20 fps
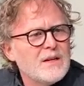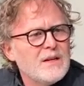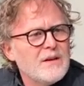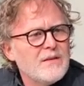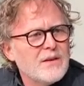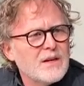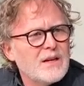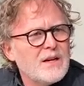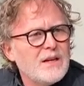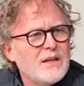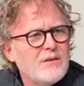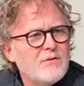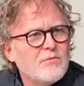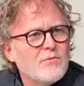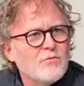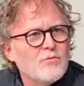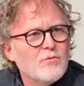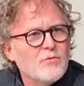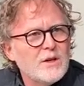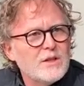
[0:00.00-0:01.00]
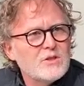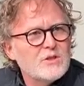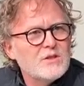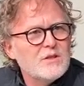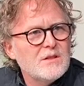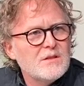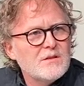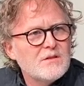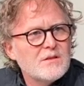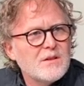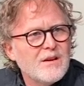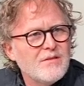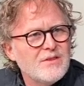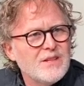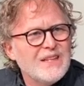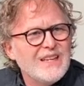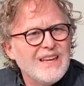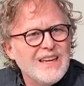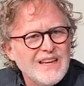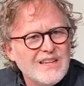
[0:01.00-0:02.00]
the kind of richness of
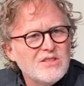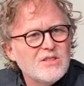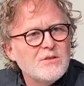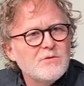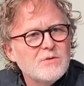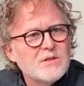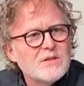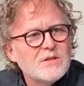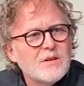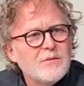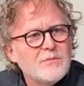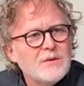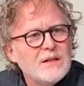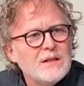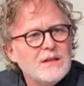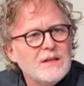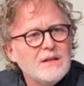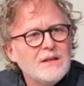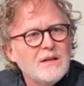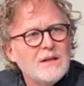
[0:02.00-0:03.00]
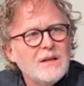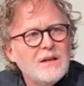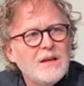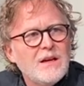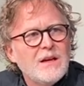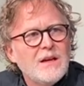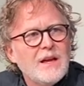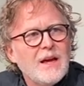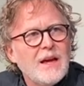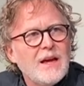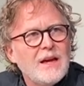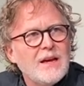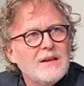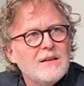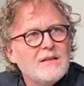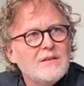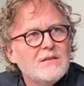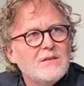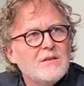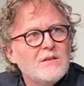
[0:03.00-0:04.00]
engaging with something
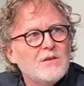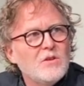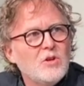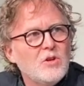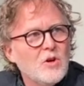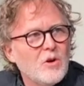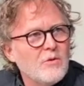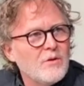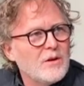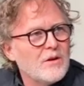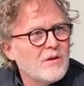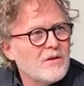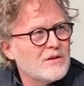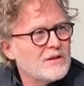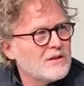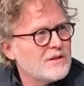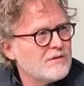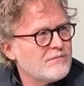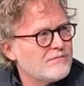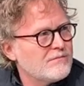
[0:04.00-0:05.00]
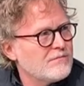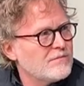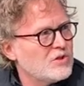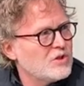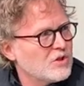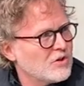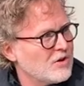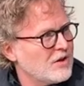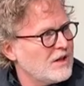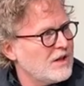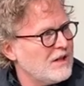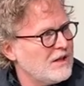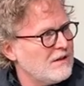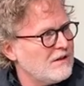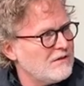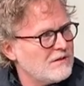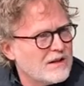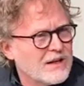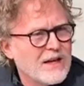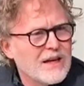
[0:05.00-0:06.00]
and going on a journey,
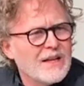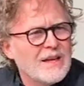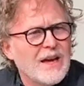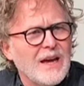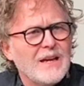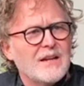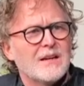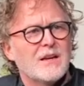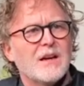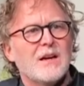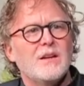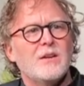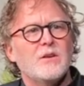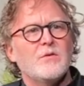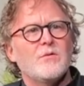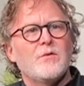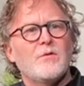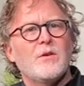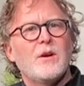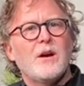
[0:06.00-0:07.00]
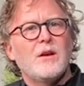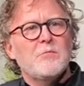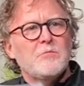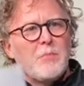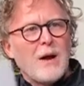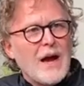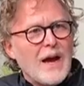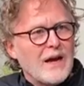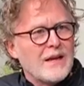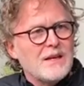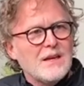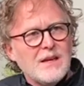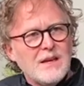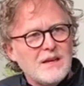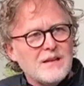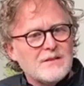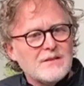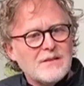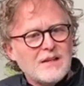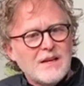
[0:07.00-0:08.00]
like, and kind of unpacking
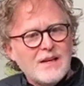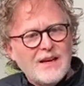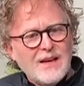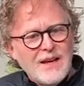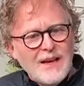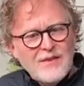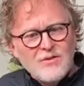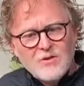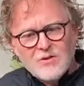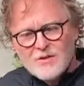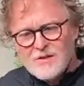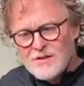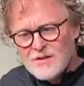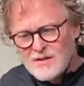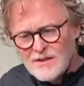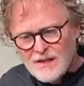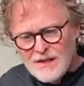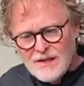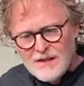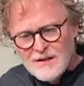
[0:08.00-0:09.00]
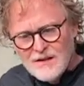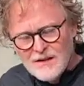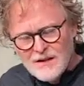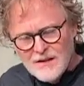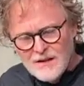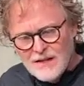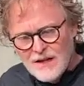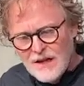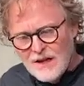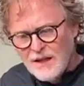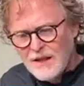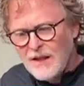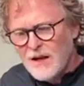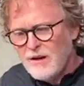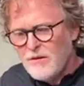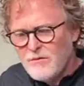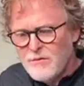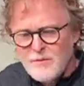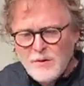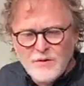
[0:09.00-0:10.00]
it. And there's this thing I
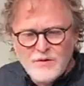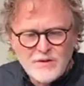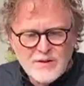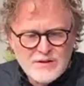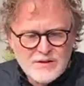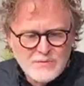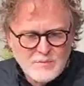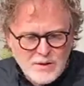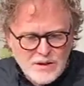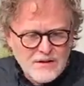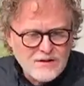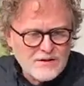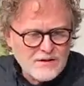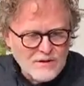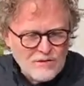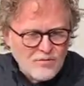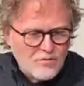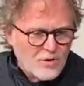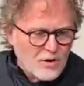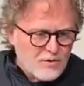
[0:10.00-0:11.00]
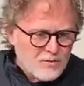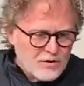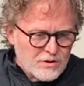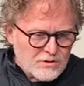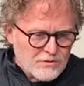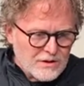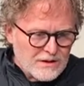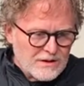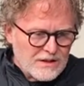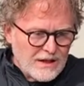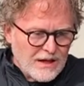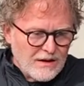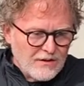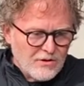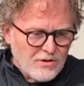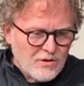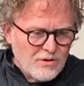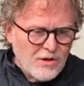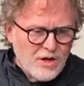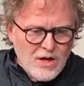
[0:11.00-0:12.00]
love about this piece and the work we're doing
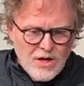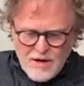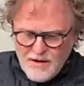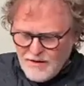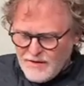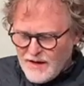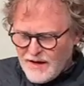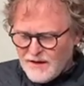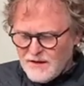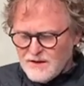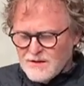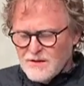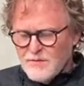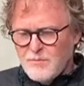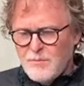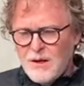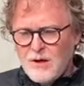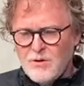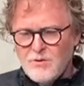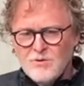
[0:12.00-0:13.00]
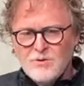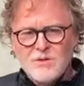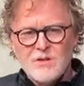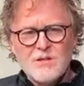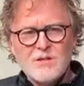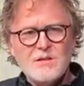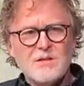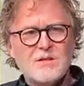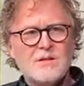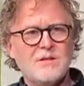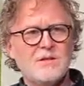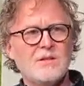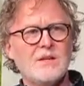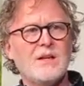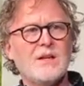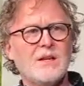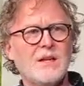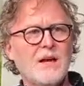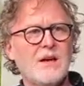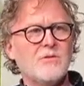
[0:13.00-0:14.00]
together that is about just
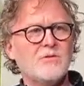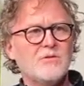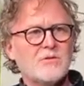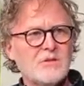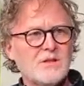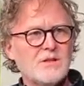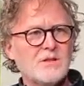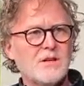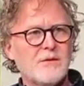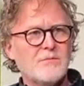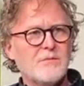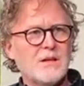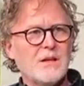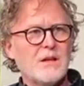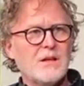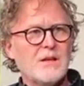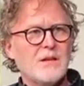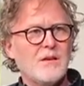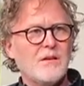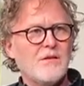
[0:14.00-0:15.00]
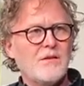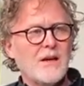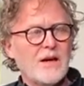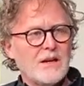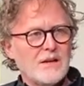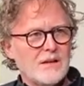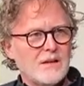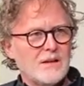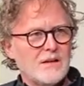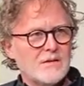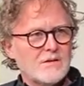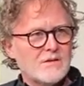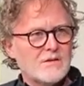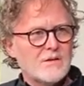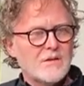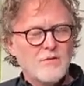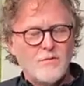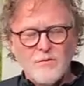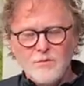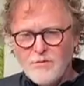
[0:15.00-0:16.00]
encountering something that is
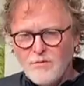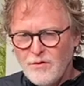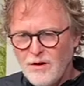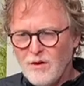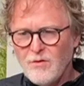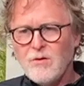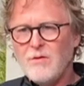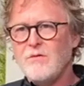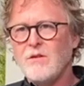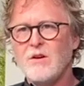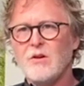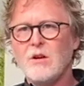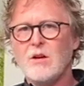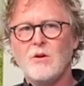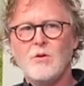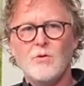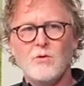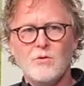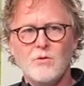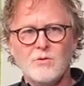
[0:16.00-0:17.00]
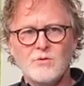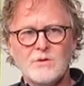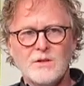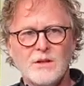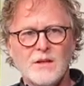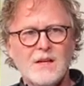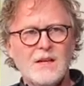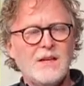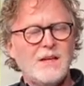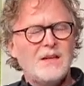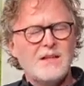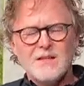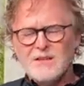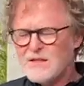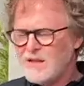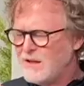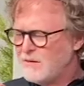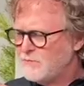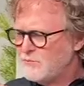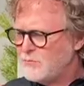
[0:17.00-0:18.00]
very, very old. It is
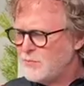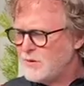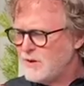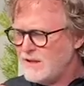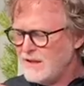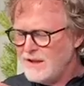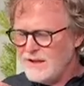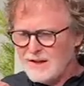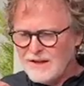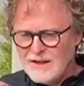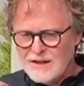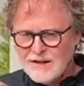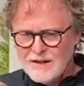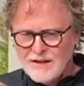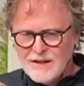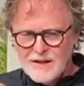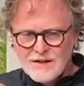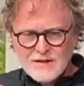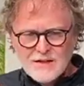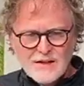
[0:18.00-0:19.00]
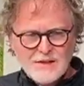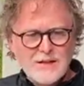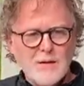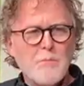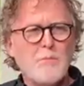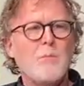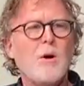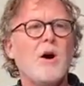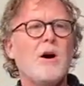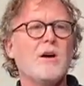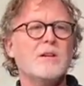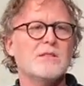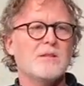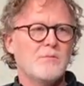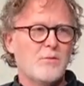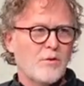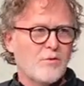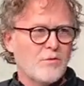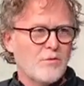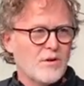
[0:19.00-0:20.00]
completely, it's
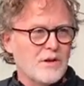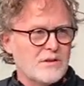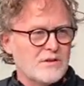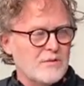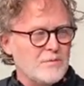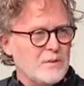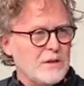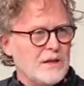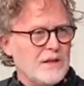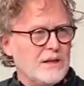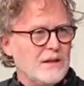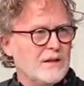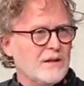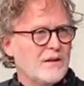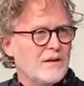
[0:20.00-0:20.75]
impossible for it to be